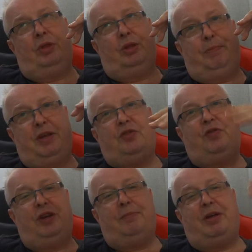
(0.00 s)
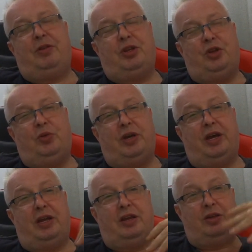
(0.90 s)
the best thing about the
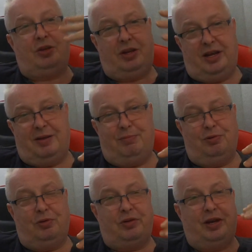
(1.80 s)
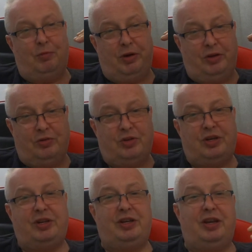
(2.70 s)
UK is the airport. And when you're
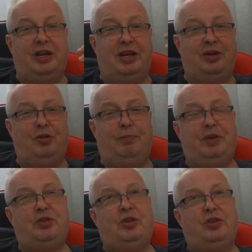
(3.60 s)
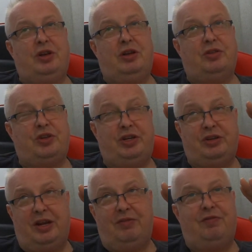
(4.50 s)
sitting in your business class
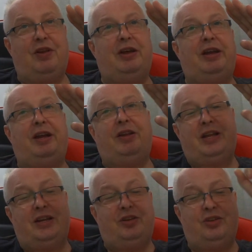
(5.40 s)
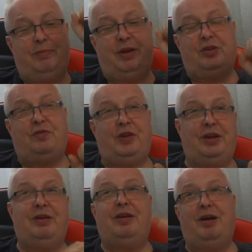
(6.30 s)
seat and flying, that is the best
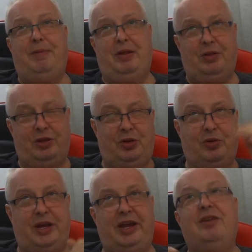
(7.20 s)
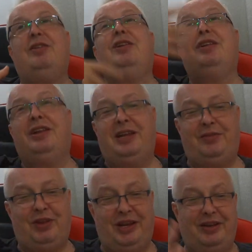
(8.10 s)
thing about the UK,
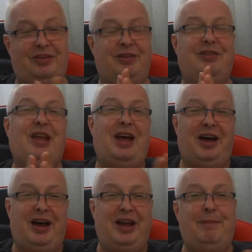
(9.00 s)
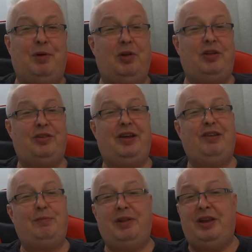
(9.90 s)
leaving it. I
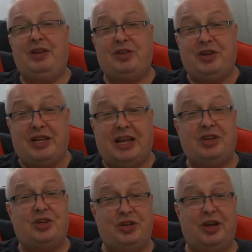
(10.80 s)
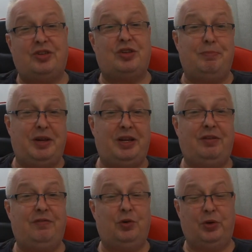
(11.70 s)
apologize, but that's just
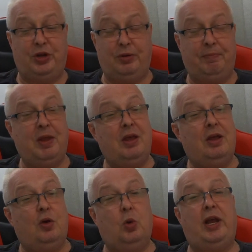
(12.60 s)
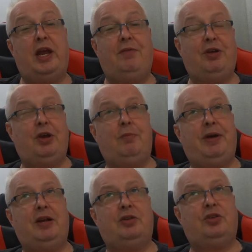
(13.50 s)
me for you. Will I ever go
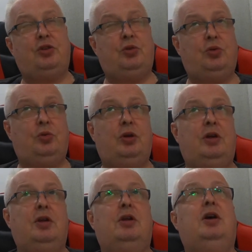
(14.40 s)
back to,